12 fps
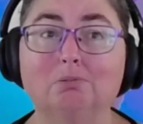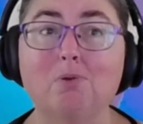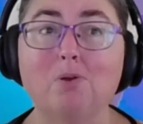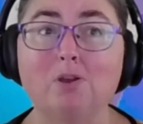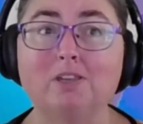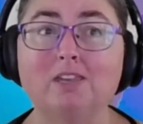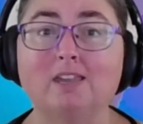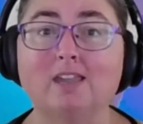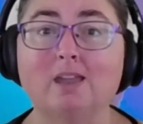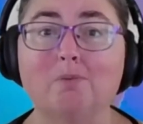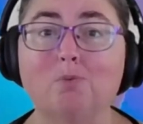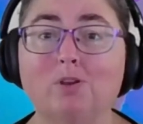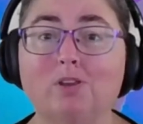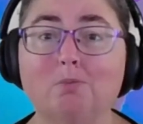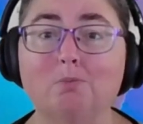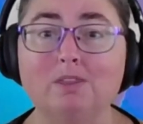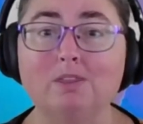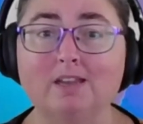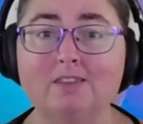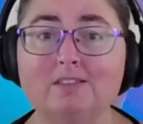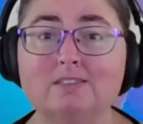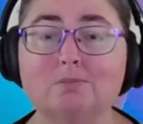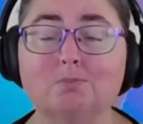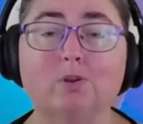Working and working with
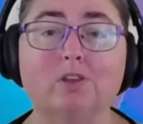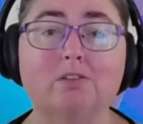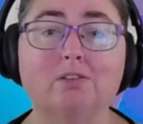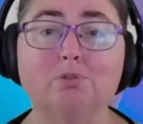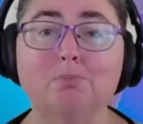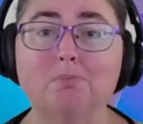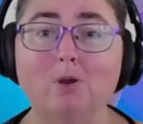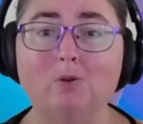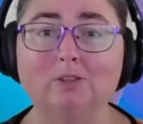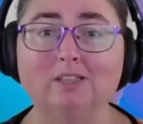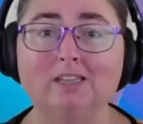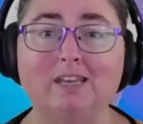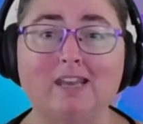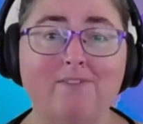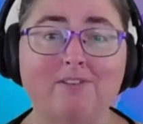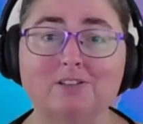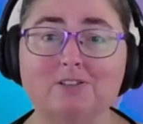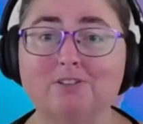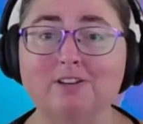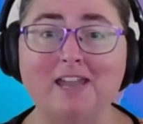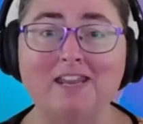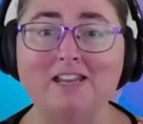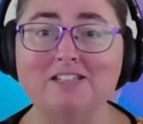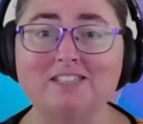others and working remotely and having to
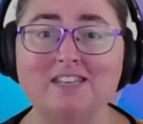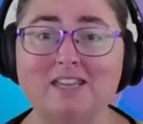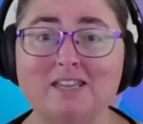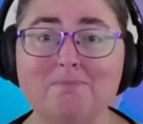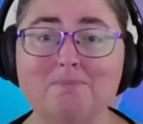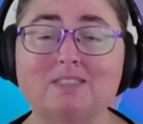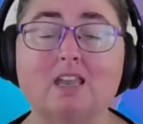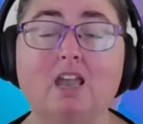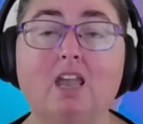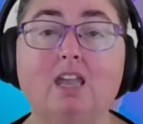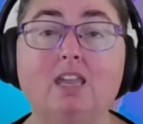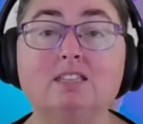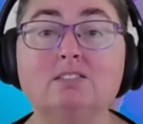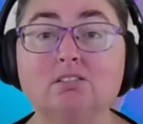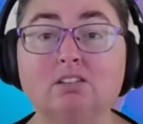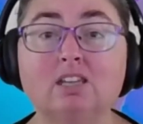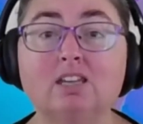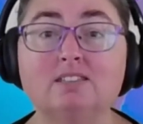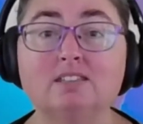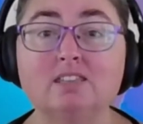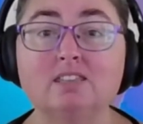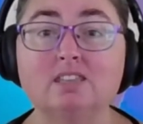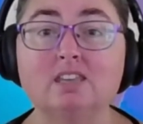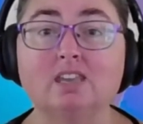create our teams is not an
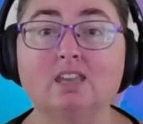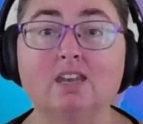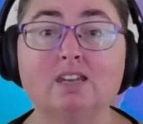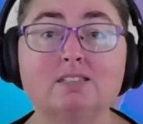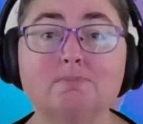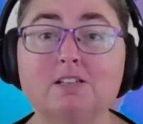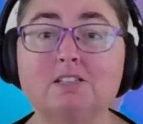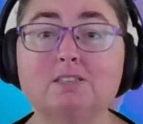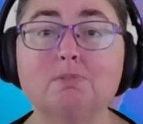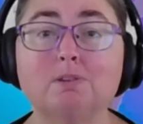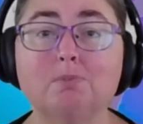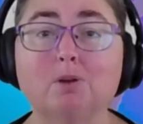easy thing. And as much as we